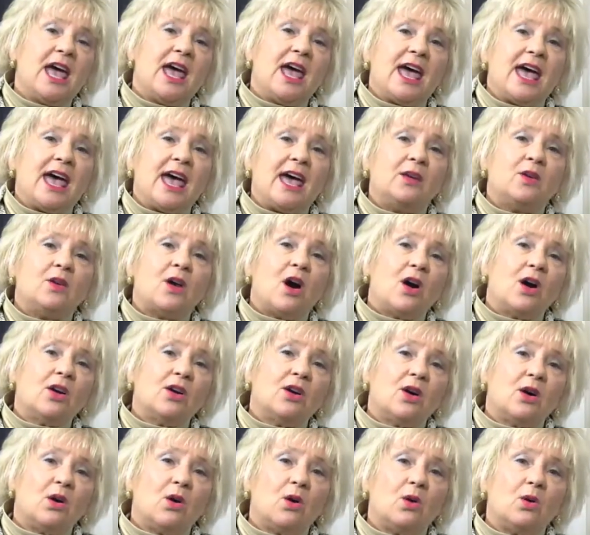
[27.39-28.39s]
And our
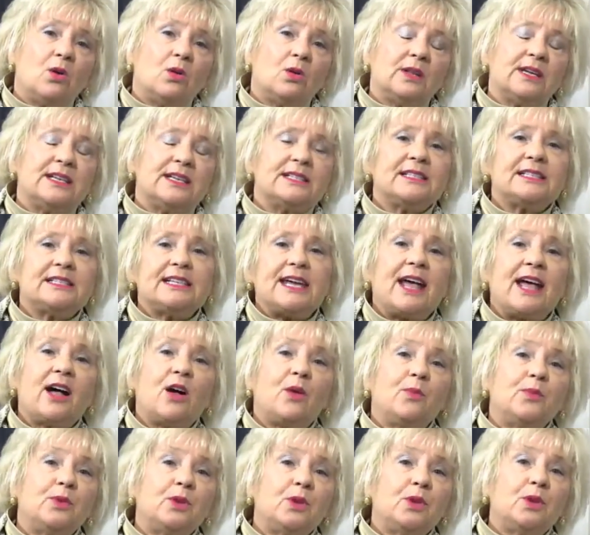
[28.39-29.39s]
goal is to
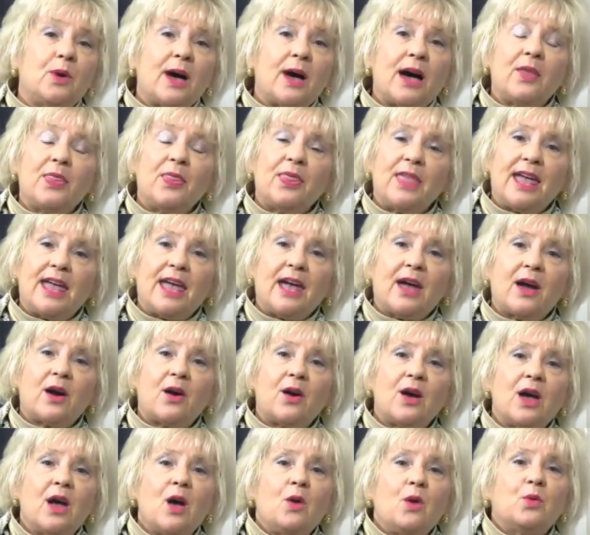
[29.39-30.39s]
help you out
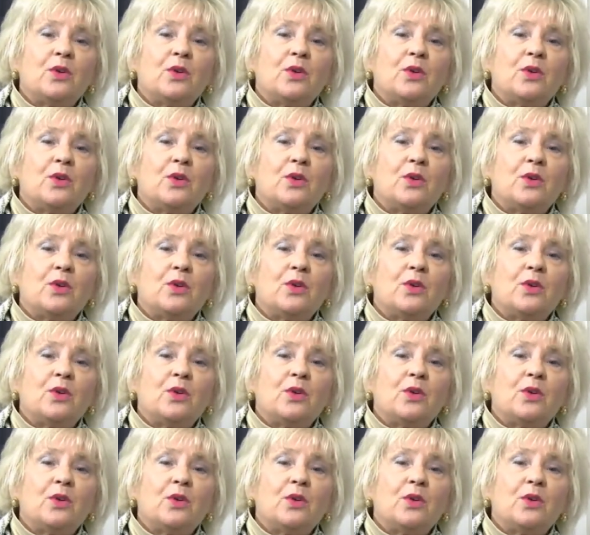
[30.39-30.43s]
there